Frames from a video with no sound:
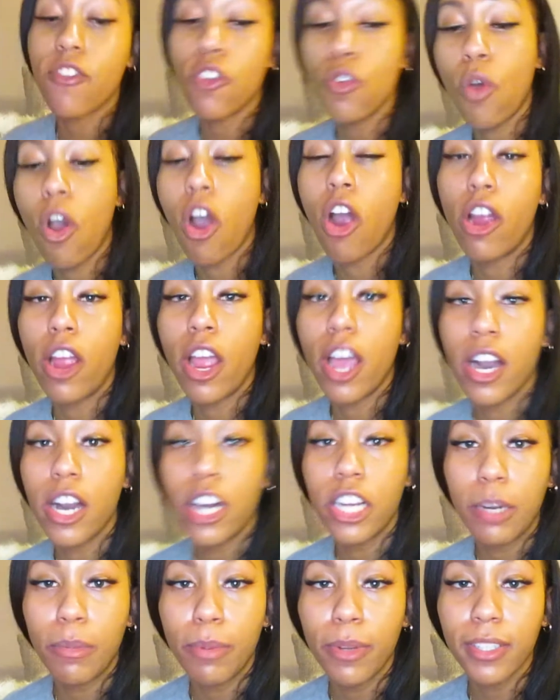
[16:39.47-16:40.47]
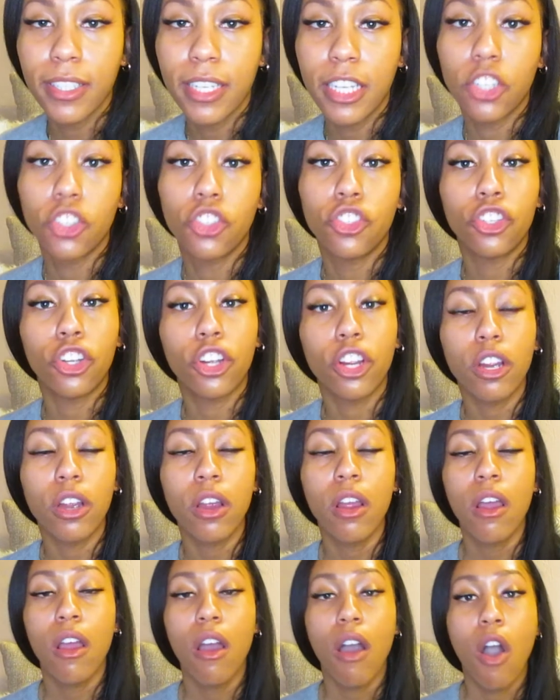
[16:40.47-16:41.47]
you aren't 100% sure
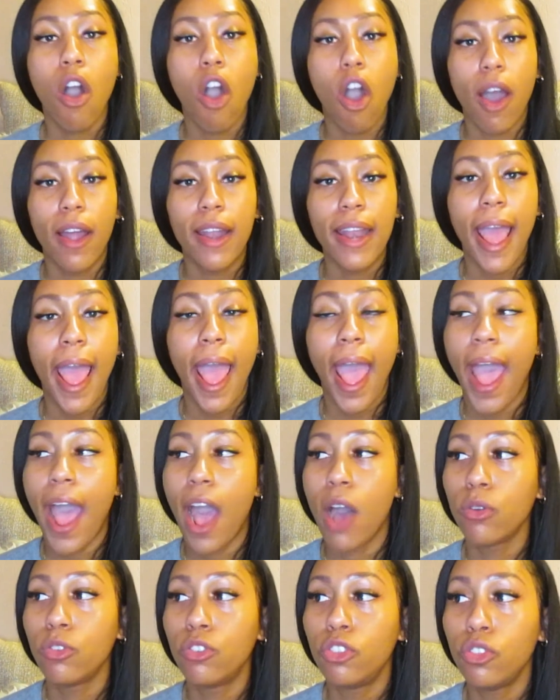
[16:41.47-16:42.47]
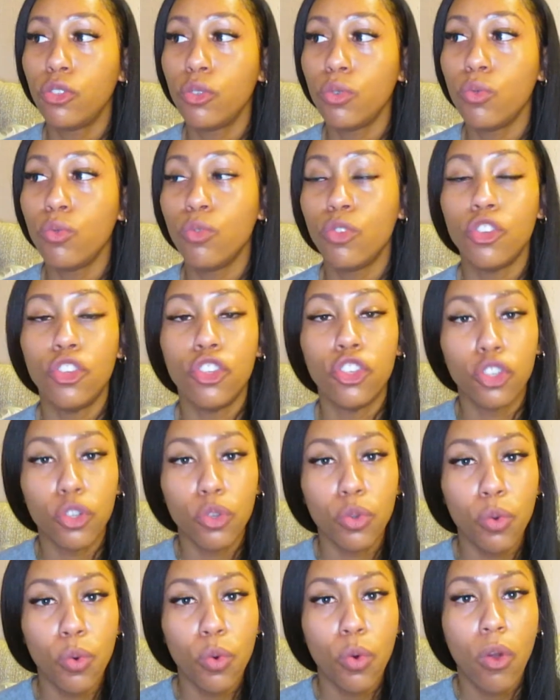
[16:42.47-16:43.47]
on how to
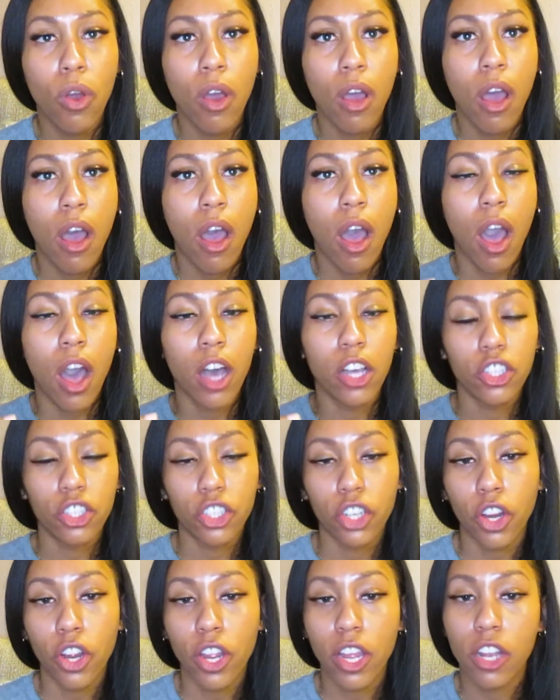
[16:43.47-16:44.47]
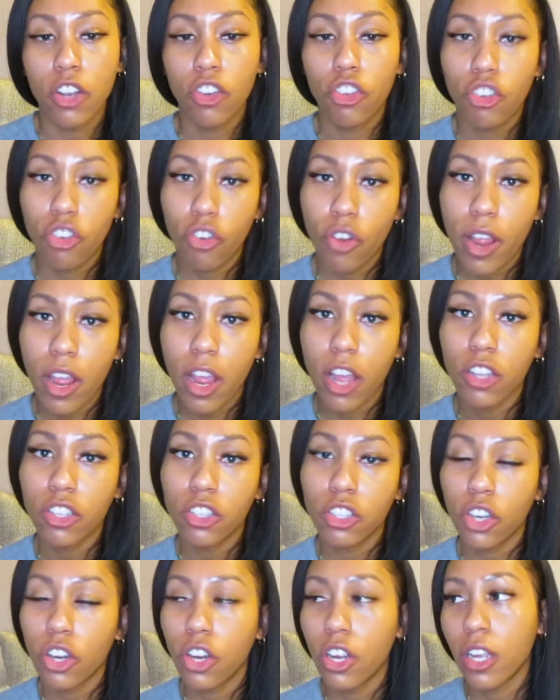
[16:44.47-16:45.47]
do a certain trick, a
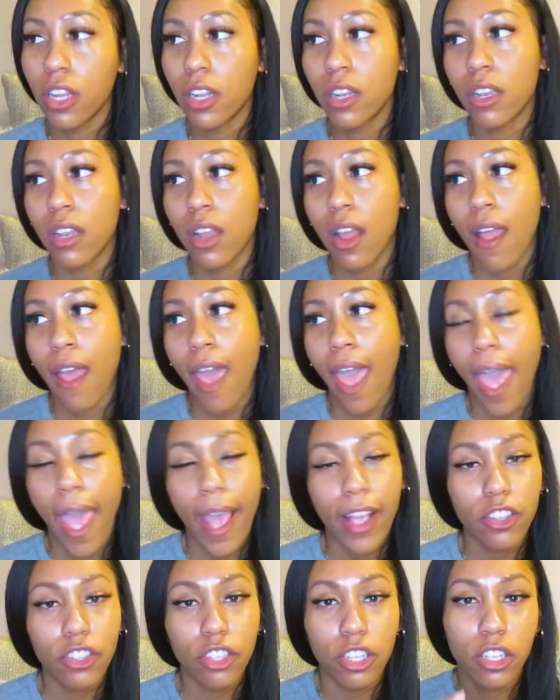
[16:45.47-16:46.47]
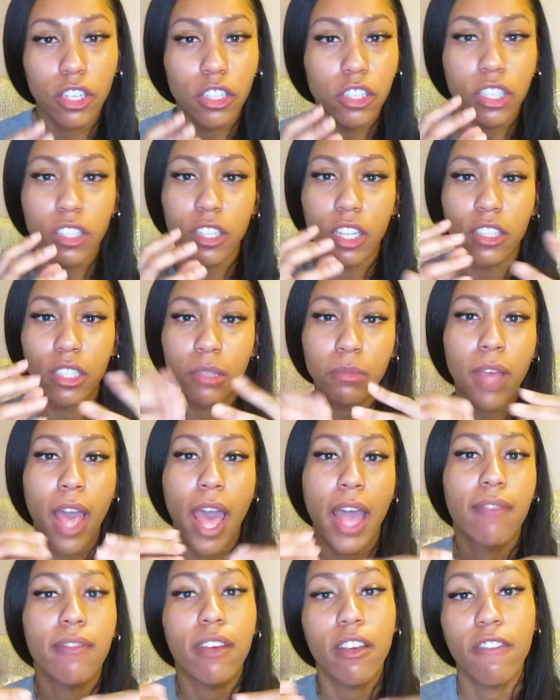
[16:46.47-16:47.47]
certain action, just some
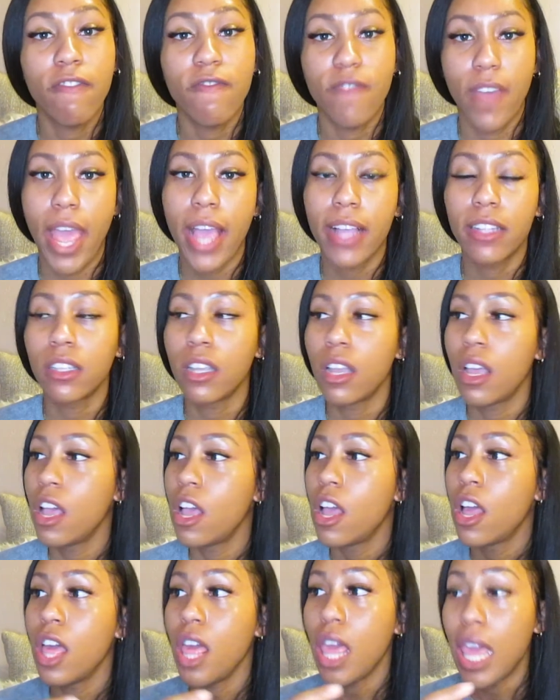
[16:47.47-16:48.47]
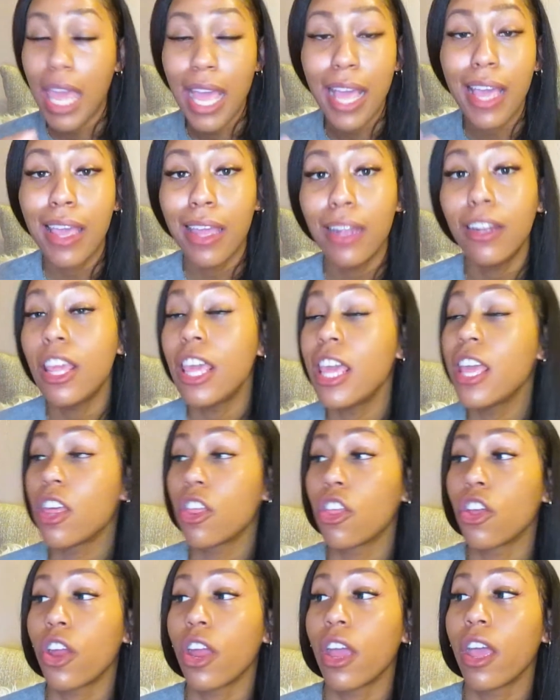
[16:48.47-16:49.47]
kind of effect, it can
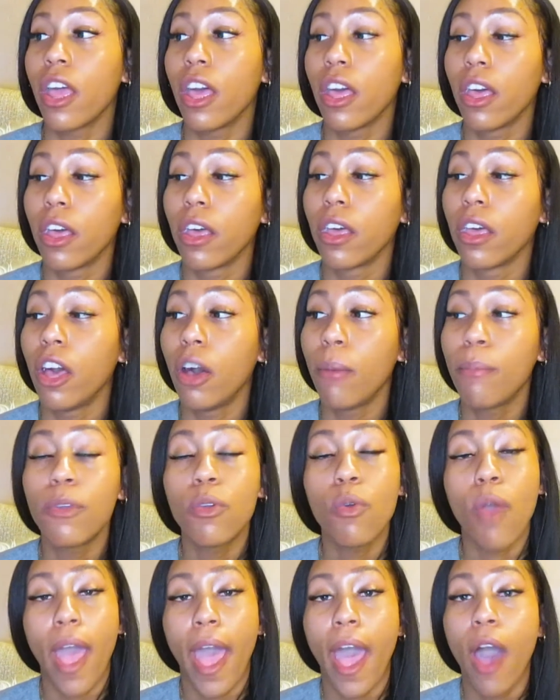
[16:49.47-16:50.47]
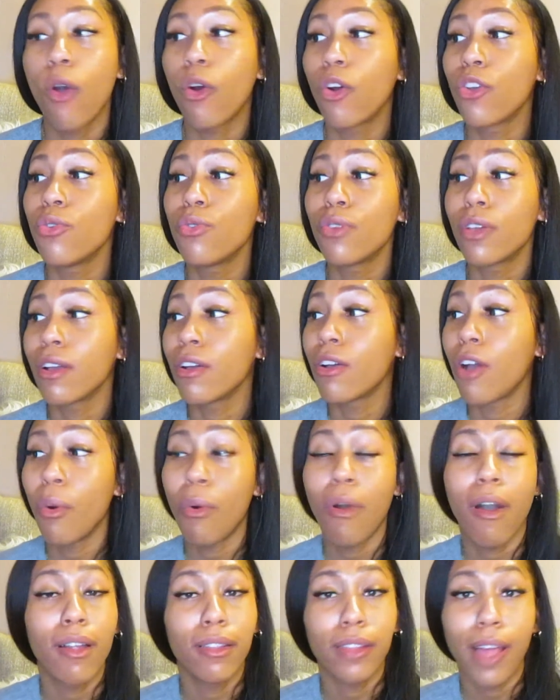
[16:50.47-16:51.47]
either help you out, or you can go
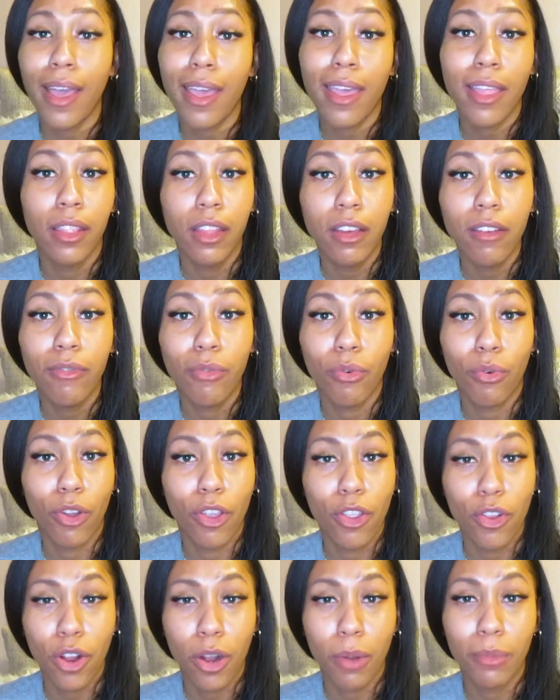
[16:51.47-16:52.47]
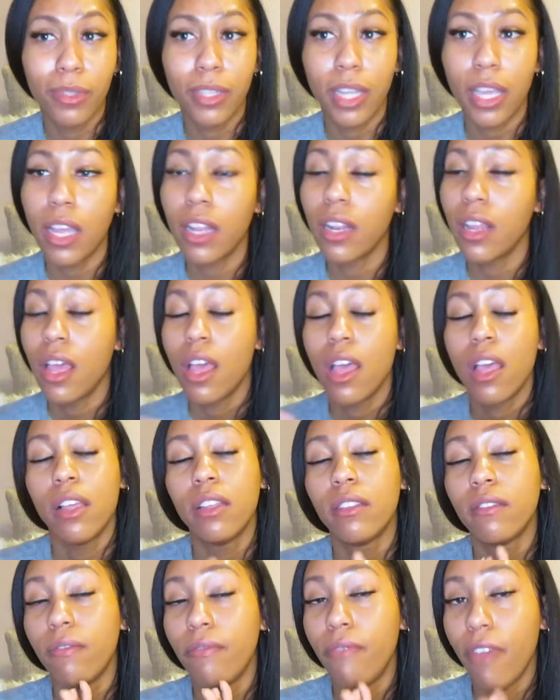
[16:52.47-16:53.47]
online and look for it. You know what I'm saying?
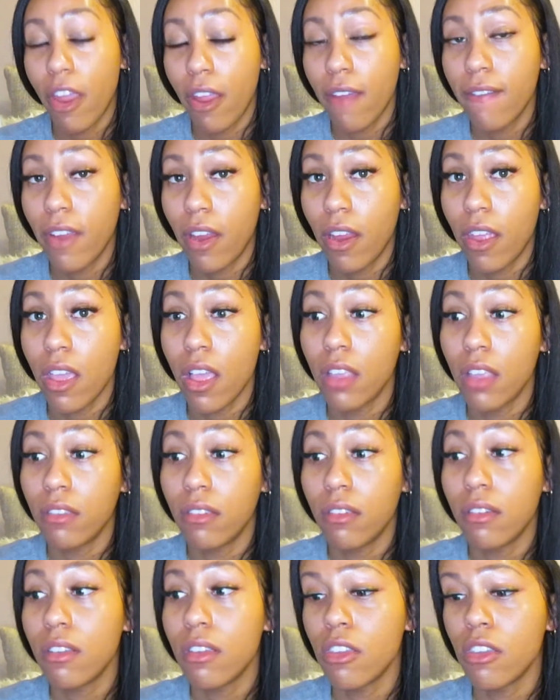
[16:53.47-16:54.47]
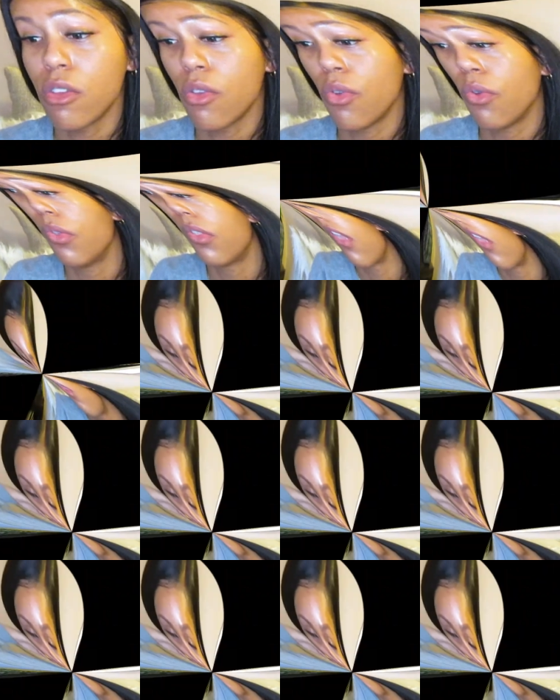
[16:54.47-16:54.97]
It's very, very easy to use.